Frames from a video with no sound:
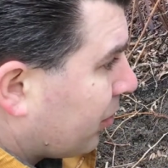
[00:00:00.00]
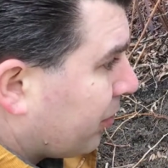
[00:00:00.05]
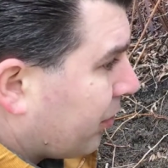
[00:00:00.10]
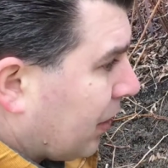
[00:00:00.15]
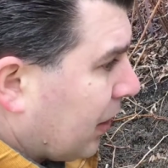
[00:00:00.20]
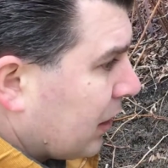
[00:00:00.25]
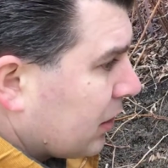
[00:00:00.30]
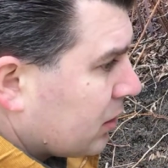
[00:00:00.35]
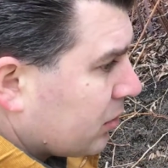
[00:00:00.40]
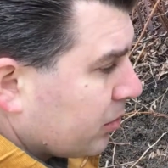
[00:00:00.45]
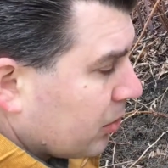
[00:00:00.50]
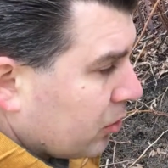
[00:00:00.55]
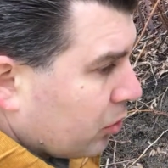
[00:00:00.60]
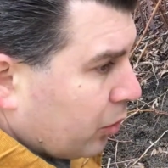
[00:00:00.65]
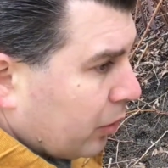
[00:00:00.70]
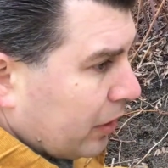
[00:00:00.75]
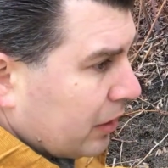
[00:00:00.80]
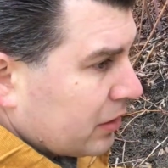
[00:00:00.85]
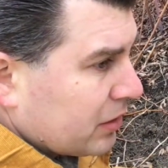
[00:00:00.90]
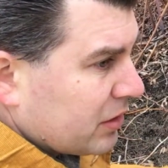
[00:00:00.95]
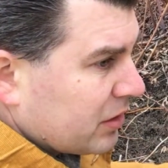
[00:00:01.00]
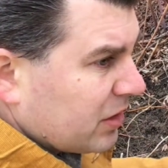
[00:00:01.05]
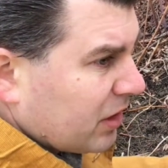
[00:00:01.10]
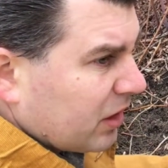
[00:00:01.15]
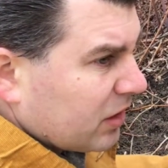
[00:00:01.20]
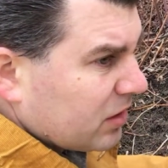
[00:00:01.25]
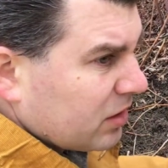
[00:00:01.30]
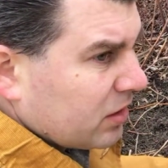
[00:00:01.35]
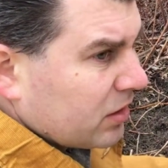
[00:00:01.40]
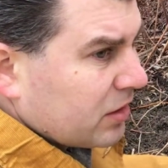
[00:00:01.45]
provides between
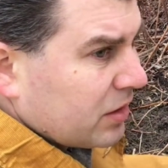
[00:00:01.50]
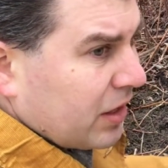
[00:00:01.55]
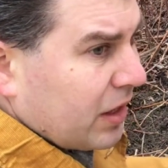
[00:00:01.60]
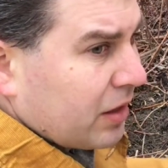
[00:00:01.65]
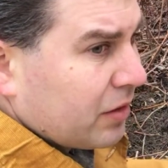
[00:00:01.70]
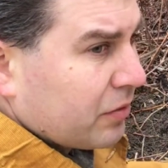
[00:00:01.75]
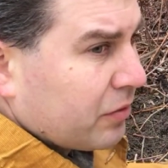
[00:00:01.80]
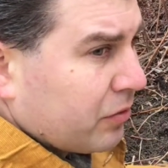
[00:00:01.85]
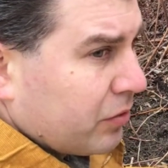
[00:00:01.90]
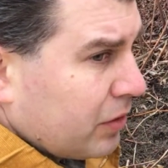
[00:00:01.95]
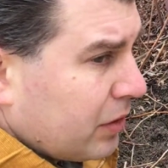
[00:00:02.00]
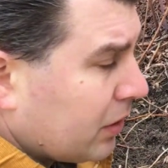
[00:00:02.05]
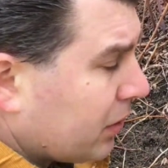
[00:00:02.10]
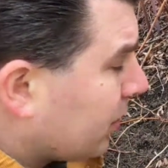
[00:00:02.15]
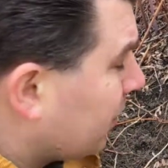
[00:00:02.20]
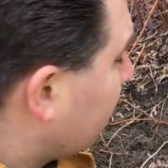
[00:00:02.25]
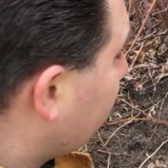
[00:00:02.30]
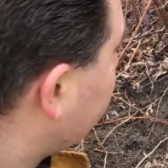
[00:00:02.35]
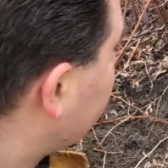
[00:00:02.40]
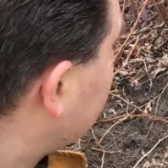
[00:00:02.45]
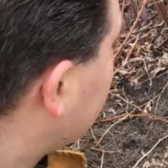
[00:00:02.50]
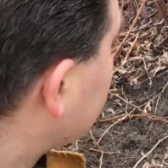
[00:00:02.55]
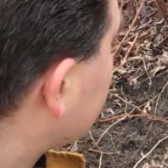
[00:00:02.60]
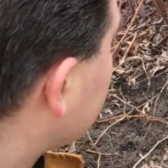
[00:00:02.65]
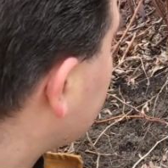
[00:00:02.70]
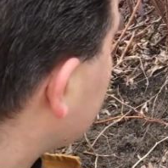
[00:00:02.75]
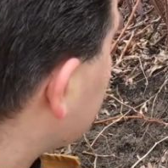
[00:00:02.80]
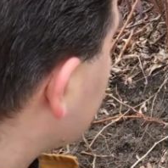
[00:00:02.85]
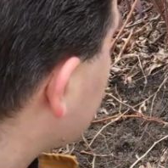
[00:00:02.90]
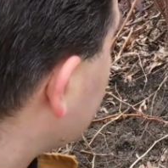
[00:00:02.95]
6 and 10 feet of
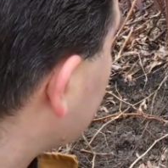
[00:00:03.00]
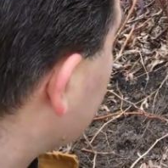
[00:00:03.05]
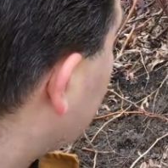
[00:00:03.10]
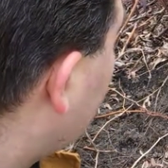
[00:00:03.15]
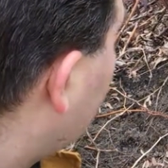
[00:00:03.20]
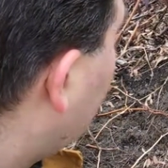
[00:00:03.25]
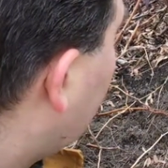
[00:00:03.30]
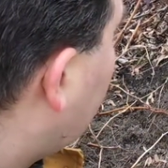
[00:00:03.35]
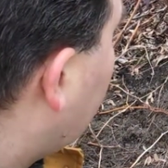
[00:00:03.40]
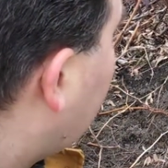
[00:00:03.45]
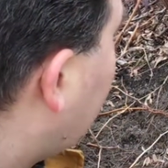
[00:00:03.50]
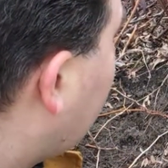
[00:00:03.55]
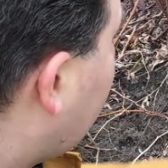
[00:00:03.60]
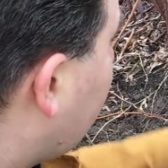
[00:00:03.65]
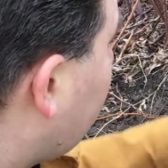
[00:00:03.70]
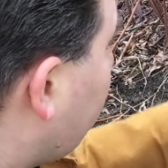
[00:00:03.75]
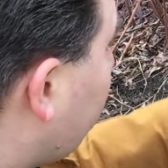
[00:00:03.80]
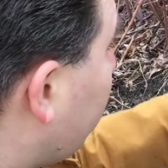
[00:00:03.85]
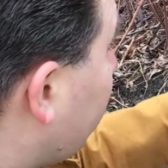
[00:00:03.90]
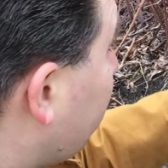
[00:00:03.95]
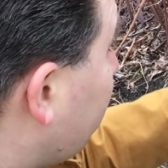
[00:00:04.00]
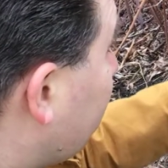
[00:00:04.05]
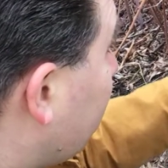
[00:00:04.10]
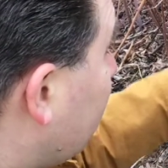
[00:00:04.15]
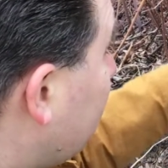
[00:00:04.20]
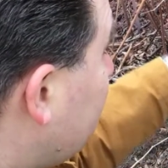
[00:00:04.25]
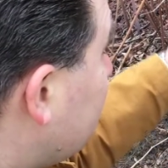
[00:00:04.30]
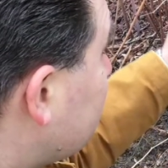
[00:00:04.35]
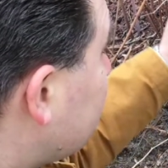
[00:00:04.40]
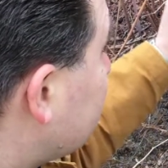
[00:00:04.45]
distance.
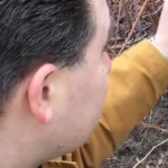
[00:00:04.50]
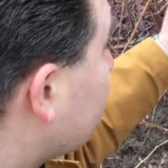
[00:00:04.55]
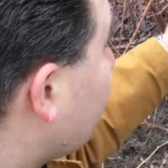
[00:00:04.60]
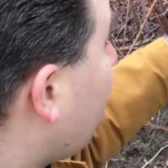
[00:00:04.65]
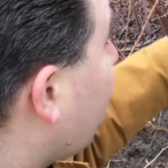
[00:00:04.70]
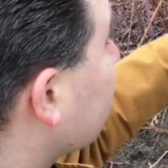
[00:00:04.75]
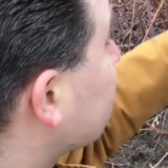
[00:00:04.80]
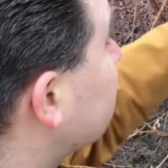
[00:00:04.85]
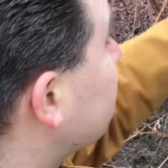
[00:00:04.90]
These stalks,